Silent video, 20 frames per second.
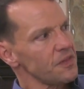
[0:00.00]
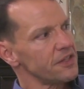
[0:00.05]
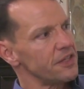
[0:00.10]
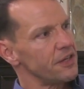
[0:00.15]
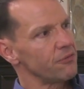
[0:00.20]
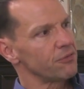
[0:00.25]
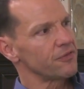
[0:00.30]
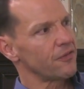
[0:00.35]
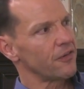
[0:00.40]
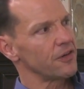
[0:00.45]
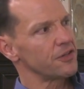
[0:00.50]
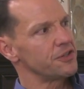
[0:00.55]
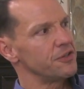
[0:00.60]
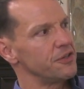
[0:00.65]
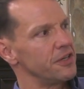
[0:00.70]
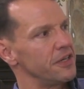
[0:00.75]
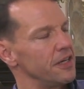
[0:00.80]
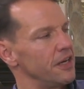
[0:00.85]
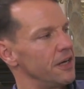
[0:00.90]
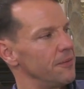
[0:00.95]
they refer to
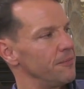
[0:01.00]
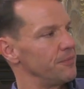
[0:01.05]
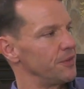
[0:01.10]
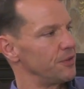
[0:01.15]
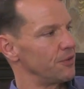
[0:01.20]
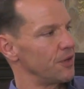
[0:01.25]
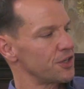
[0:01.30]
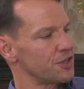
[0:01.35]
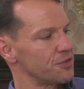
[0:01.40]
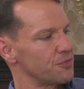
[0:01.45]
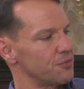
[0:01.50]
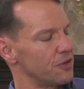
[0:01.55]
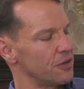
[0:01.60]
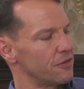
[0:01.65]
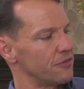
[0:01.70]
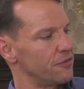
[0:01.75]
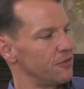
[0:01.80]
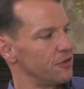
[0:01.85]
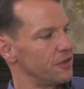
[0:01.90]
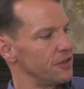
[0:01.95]
it, the Russian
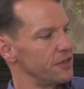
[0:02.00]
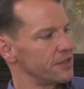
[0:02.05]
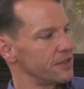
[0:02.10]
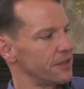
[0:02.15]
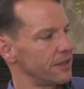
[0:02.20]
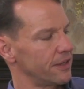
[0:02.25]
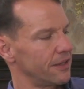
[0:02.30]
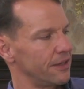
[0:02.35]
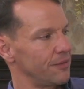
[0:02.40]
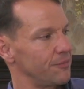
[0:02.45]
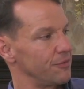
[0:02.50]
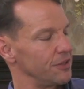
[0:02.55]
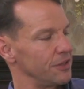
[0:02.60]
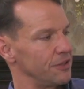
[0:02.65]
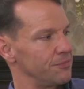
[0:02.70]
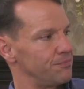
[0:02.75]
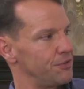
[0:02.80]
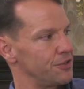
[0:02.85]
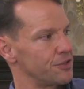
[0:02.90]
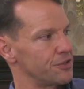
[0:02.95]
word for it is like, I'm going
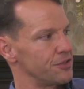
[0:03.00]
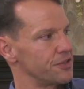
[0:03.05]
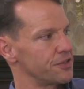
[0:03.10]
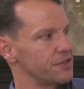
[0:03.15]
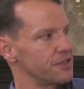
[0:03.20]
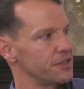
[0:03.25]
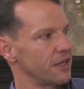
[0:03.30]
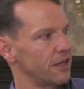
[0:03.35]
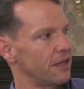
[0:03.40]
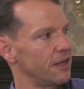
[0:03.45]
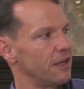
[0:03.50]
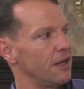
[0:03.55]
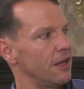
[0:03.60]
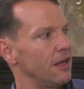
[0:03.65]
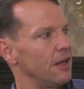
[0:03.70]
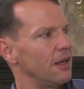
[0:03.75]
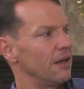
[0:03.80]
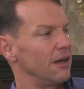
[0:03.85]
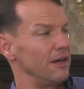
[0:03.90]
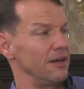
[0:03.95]
to butcher this, is like
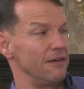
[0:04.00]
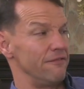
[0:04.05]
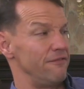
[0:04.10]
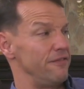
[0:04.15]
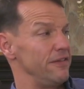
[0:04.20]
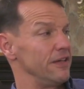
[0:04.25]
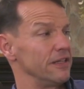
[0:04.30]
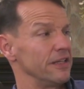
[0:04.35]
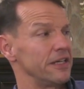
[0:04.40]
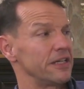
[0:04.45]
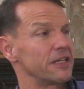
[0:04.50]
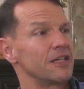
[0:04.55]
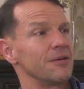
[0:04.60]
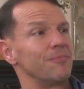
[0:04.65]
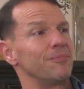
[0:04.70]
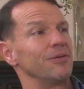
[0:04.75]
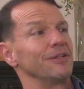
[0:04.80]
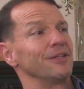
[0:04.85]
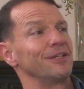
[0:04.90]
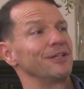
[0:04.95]
Violetica
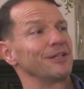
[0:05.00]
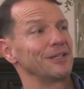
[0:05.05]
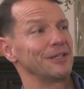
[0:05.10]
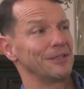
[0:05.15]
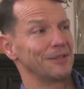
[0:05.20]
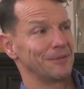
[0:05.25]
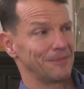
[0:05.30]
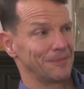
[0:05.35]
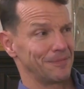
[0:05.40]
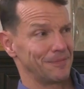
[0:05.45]
Politica,